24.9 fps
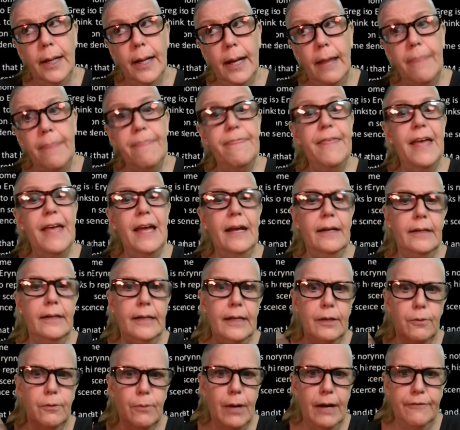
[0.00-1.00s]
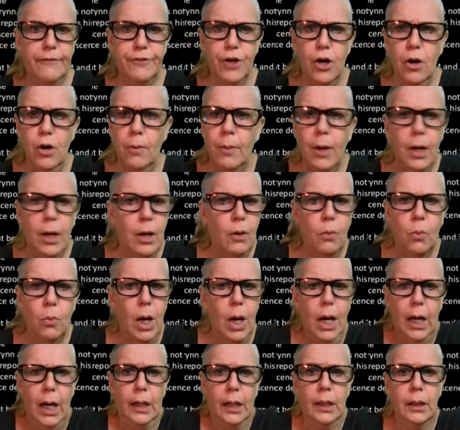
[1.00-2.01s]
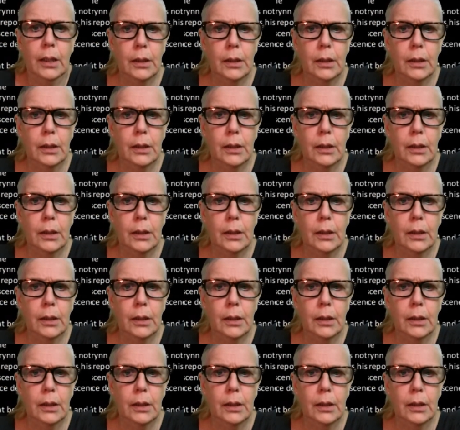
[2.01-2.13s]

and then he arrived home. Why?